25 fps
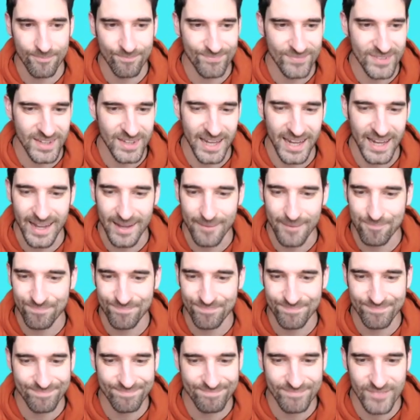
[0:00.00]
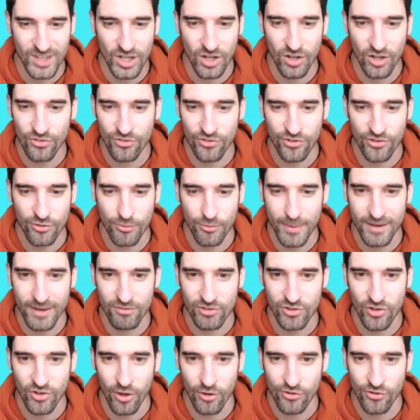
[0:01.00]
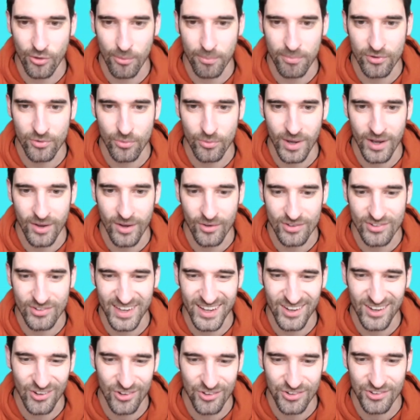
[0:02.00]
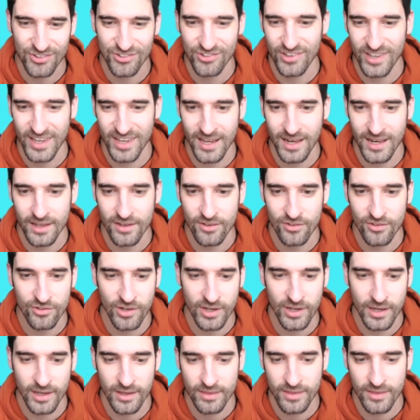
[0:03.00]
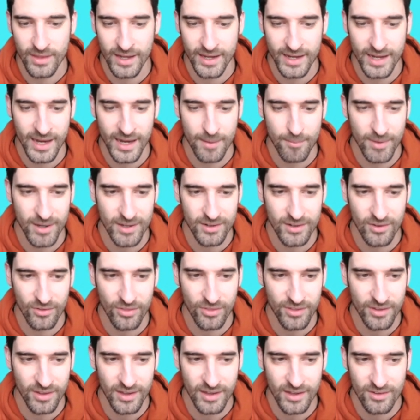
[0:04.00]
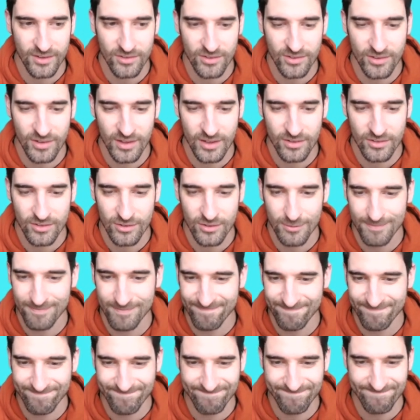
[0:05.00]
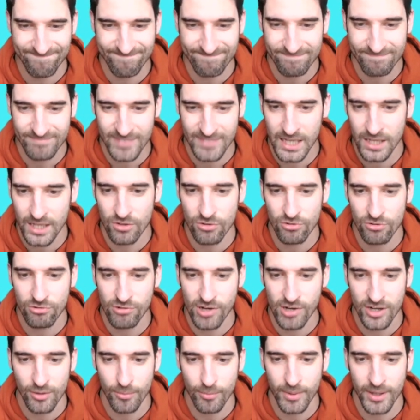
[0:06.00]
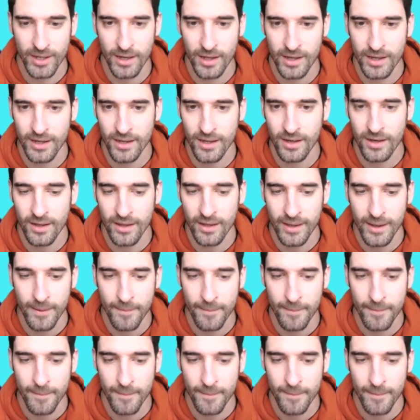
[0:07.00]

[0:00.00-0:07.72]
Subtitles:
Yeah, Conte's a bit of a toss-up as well because I could see a clean sheet in that game, but I don't think it's incredibly likely.